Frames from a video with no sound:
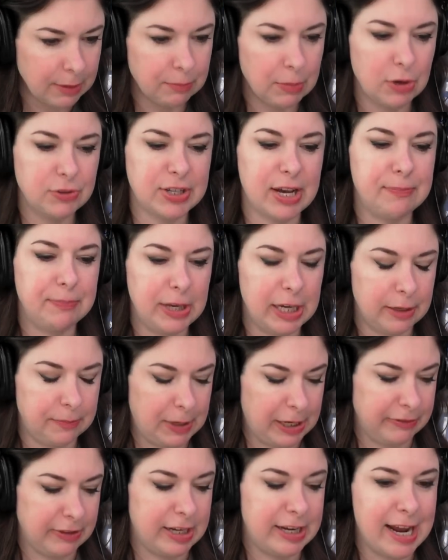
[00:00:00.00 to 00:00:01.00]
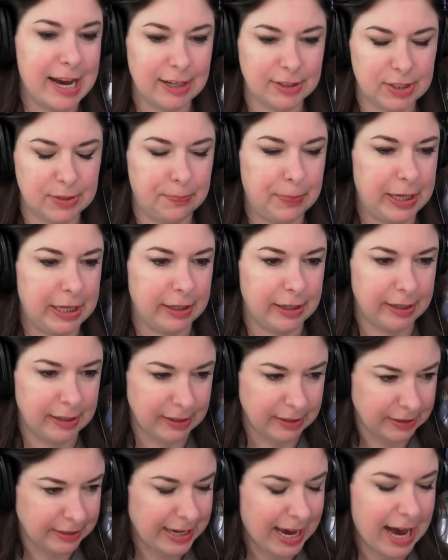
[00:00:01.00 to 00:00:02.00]
Mozambique being the next big
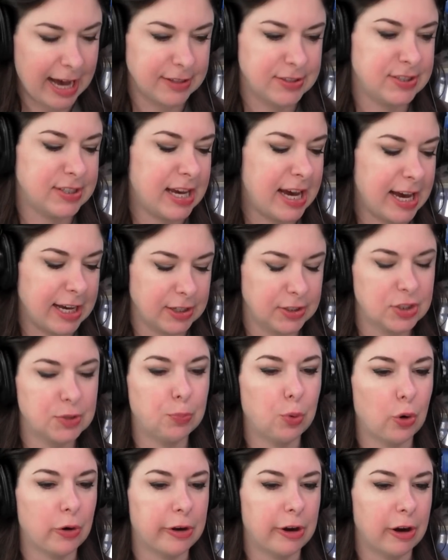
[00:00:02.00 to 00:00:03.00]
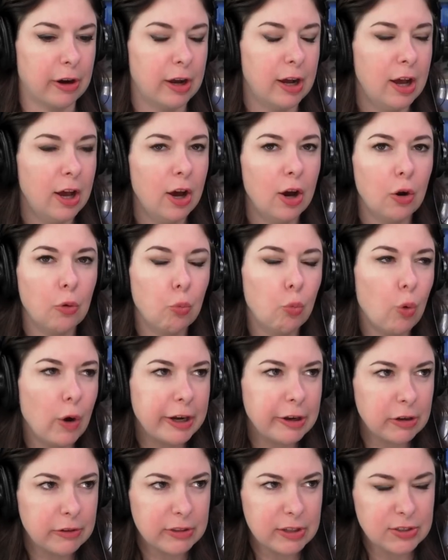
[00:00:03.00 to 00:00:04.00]
gas exporter.
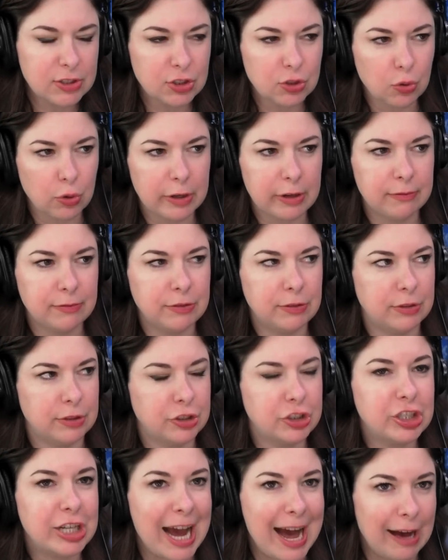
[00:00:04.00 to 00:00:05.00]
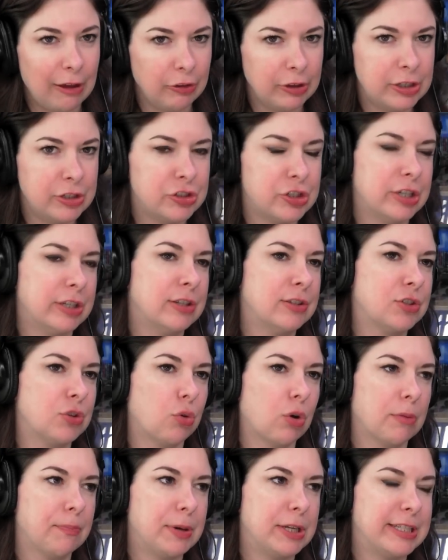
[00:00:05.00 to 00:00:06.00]
What are the sort of challenges
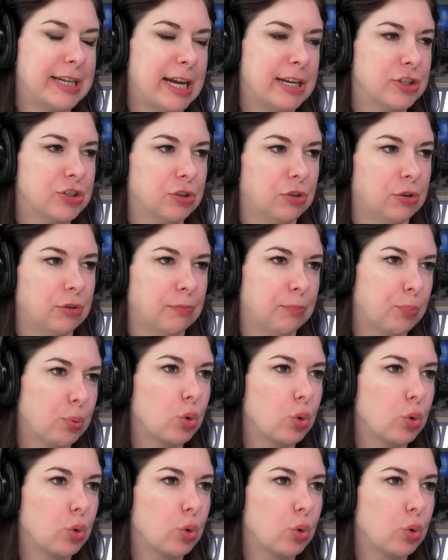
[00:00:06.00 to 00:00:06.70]
or potential